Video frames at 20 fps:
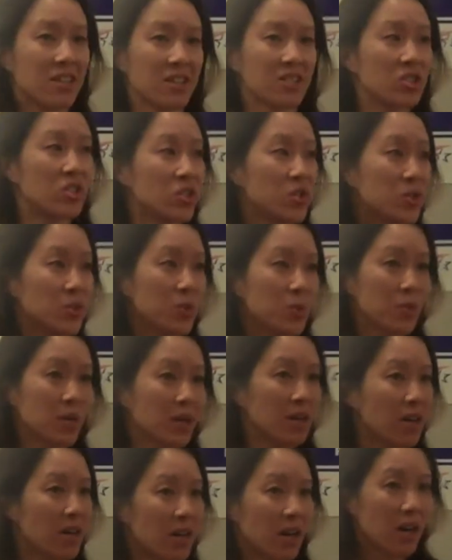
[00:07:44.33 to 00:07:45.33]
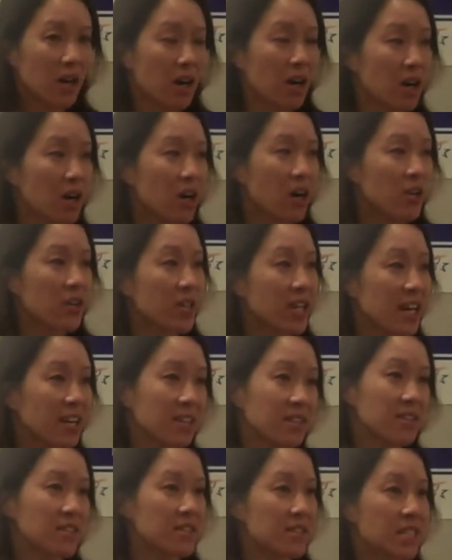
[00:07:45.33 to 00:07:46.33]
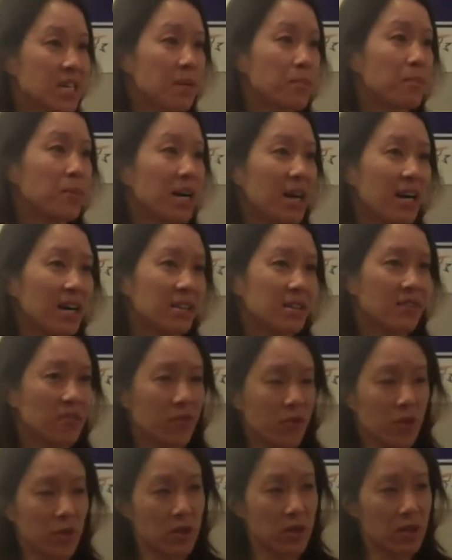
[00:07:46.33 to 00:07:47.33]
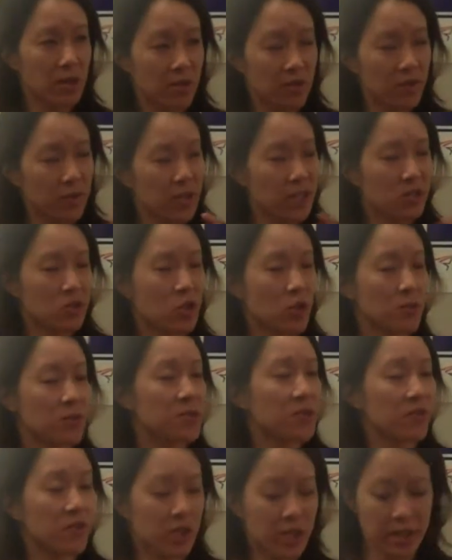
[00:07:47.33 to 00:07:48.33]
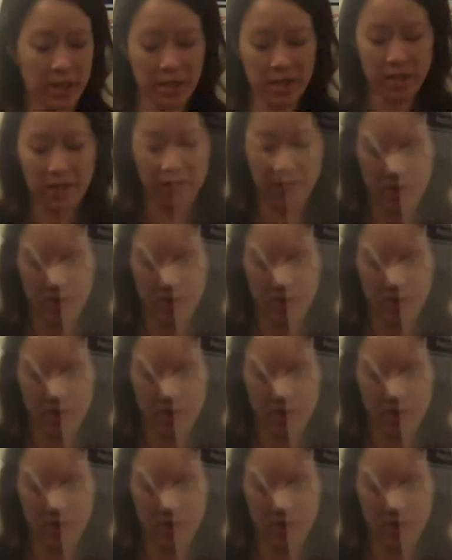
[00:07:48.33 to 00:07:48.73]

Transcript: The two are not in the same pot in terms of looking at the